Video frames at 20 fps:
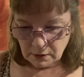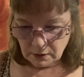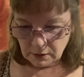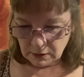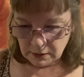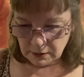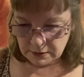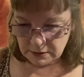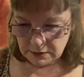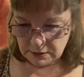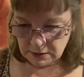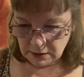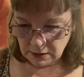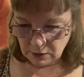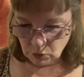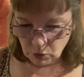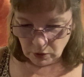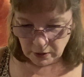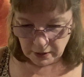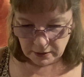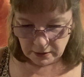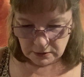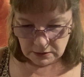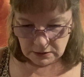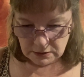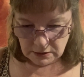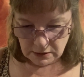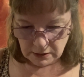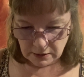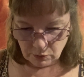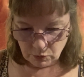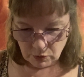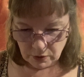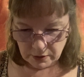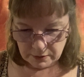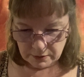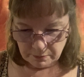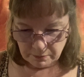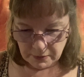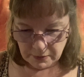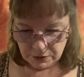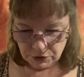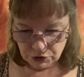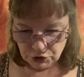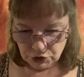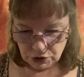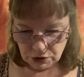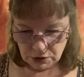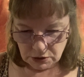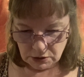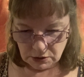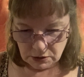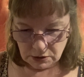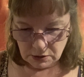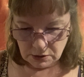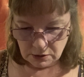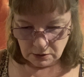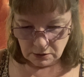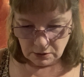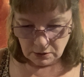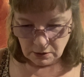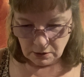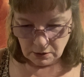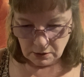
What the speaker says: Let's see, what else did I want to mention?